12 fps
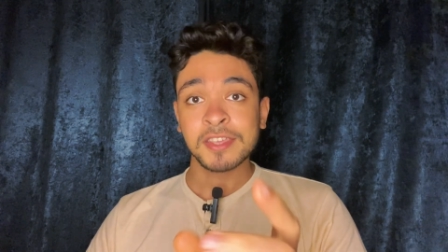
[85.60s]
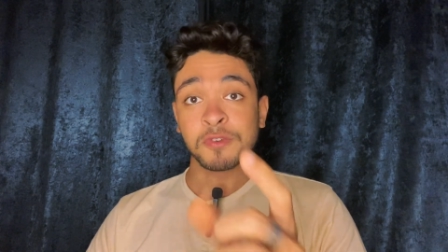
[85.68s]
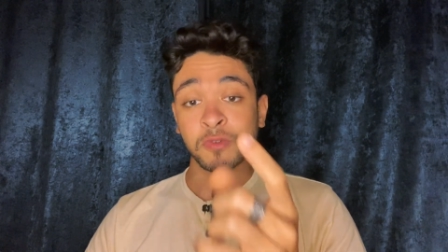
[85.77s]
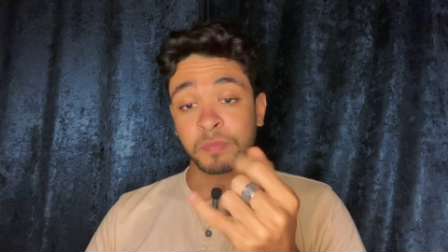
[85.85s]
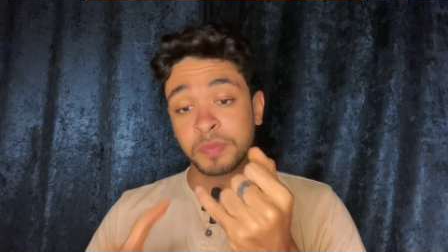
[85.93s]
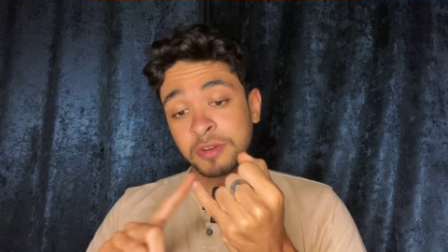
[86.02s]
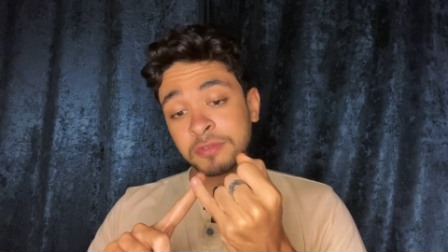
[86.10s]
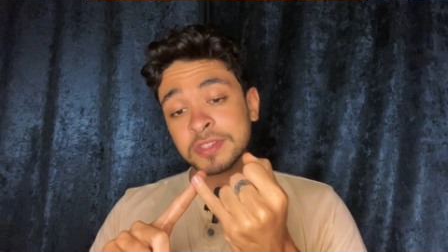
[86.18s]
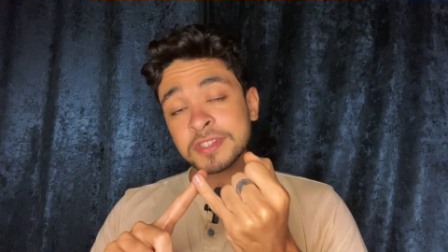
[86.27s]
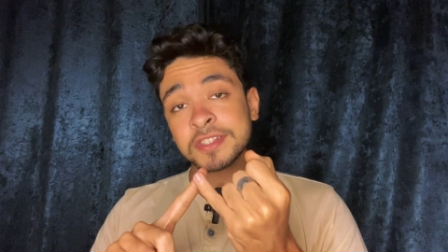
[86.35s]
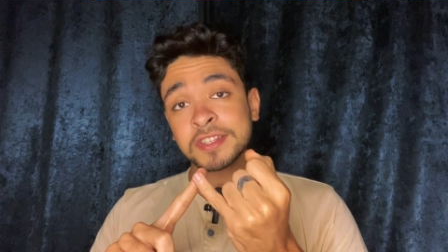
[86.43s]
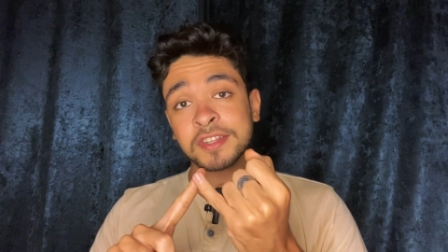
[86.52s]
Your
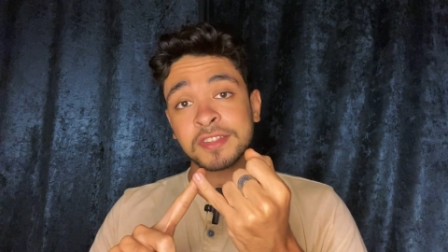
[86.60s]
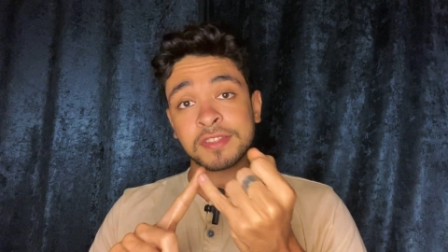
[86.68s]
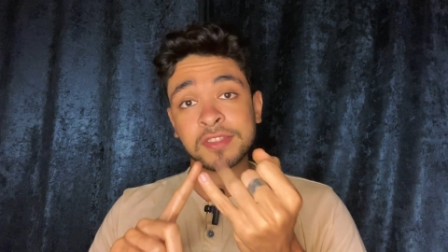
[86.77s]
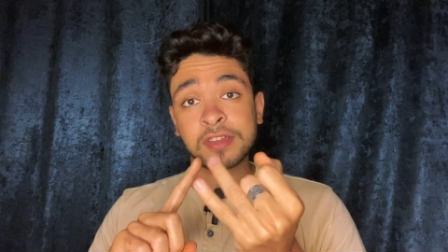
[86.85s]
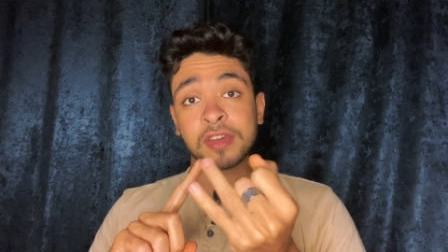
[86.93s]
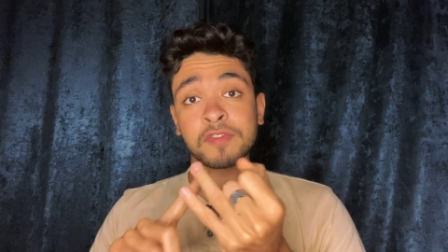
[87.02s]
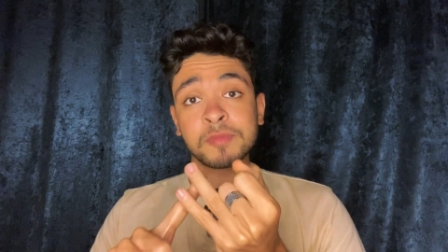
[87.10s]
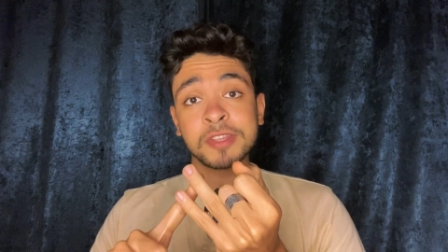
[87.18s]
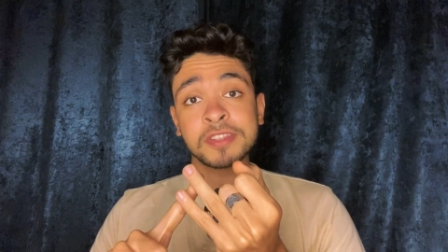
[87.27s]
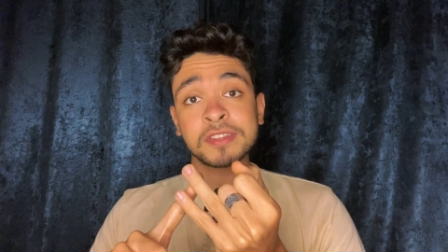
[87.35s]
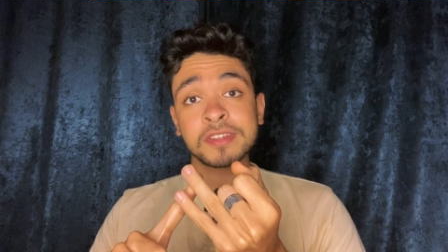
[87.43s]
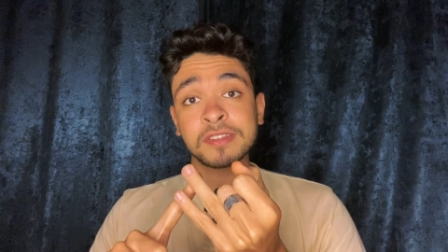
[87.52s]
parents, the
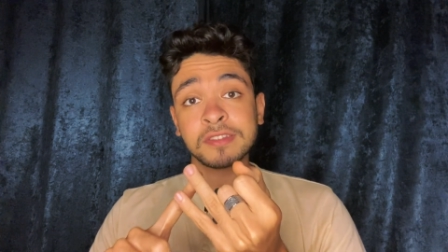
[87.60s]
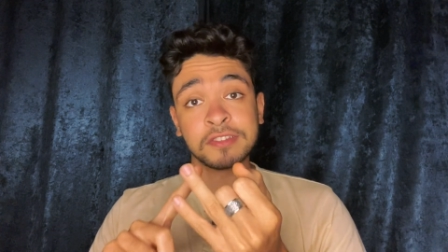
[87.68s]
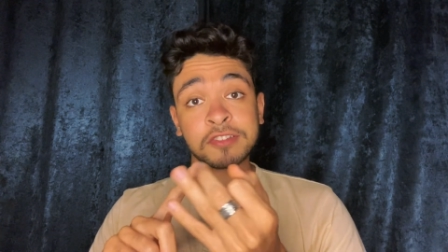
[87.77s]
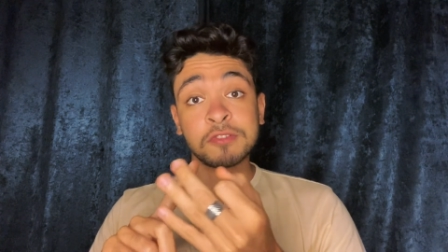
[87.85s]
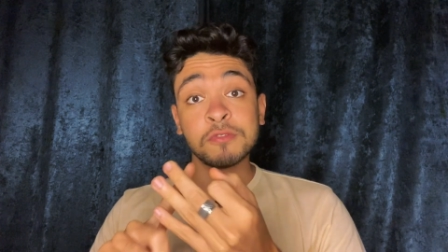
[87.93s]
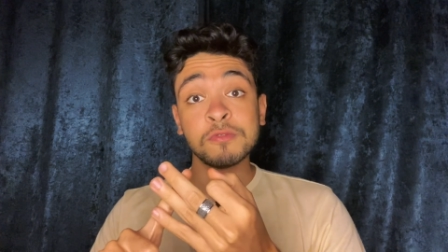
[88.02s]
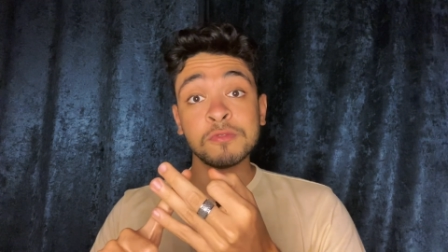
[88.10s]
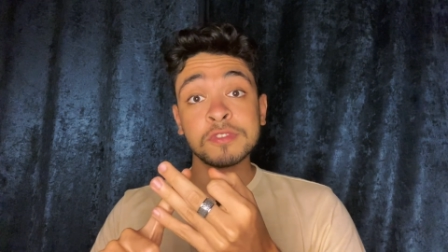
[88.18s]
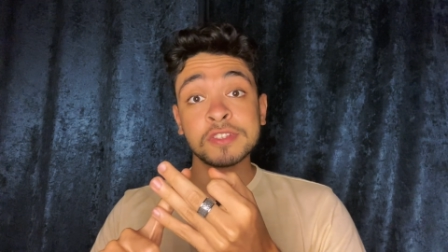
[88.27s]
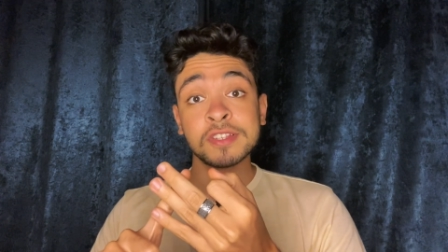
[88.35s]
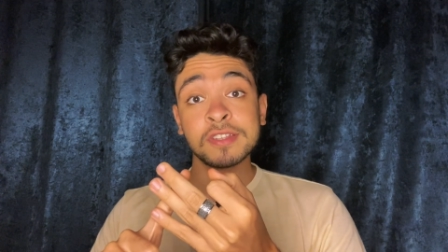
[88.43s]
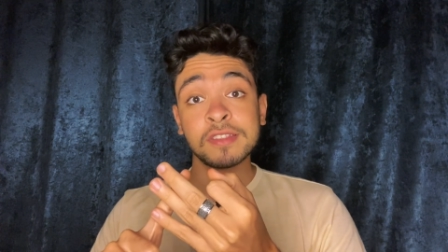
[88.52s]
government, the
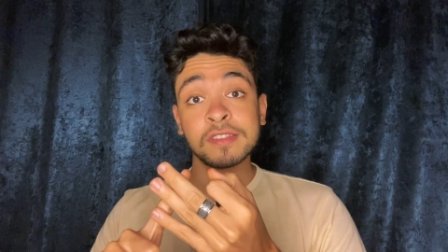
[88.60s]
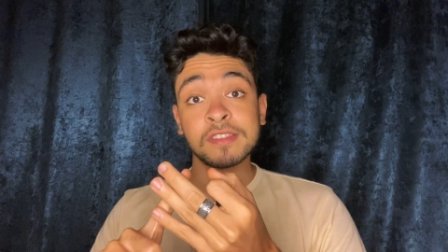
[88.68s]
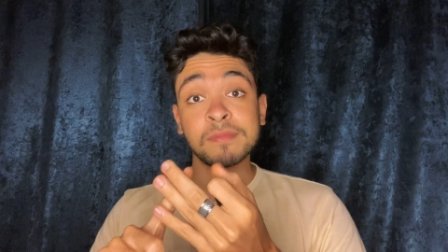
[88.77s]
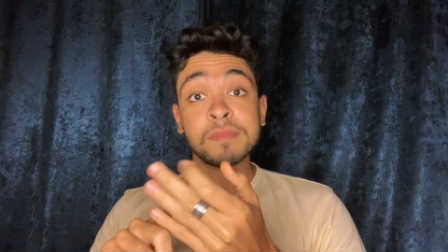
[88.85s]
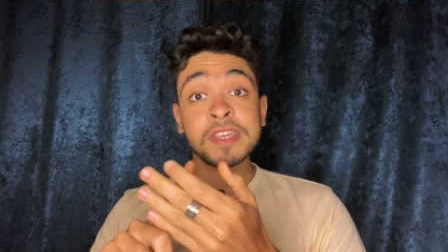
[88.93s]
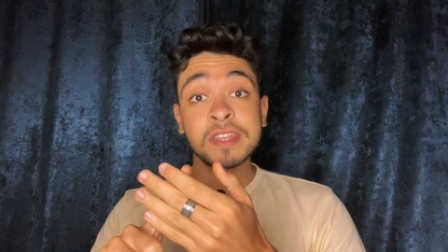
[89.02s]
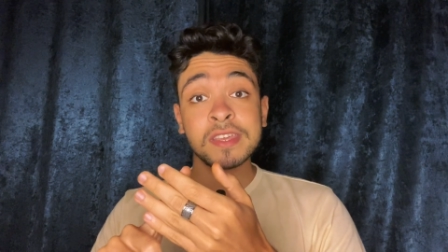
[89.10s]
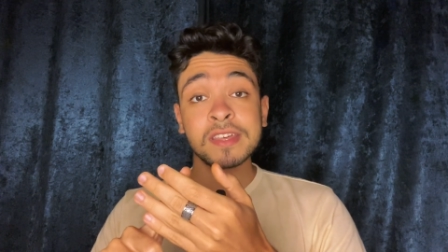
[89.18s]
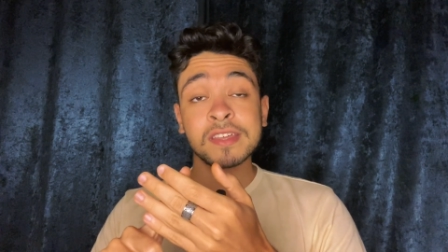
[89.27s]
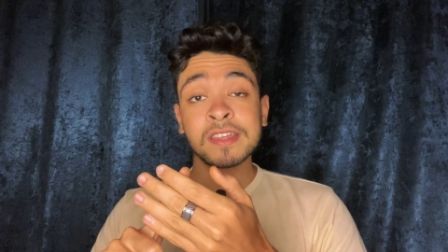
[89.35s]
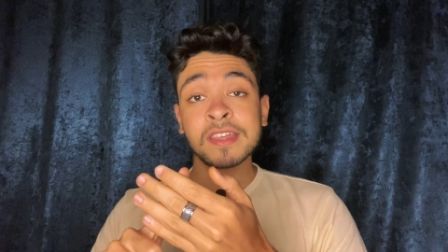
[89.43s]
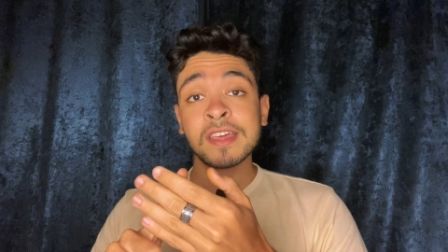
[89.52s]
schools, the
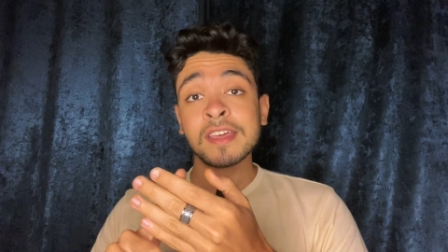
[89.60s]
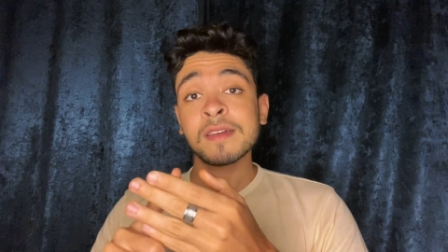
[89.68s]
media,